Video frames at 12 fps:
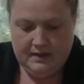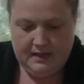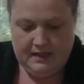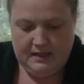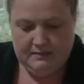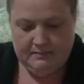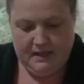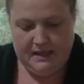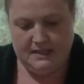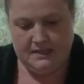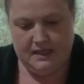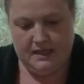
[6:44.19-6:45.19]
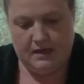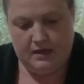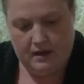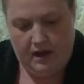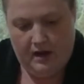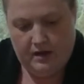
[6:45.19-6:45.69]
And mine is getting
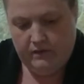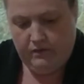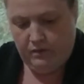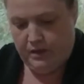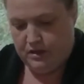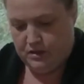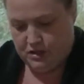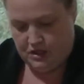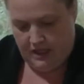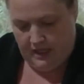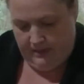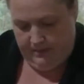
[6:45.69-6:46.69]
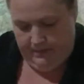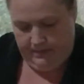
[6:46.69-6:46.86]
a kind of a weird shape.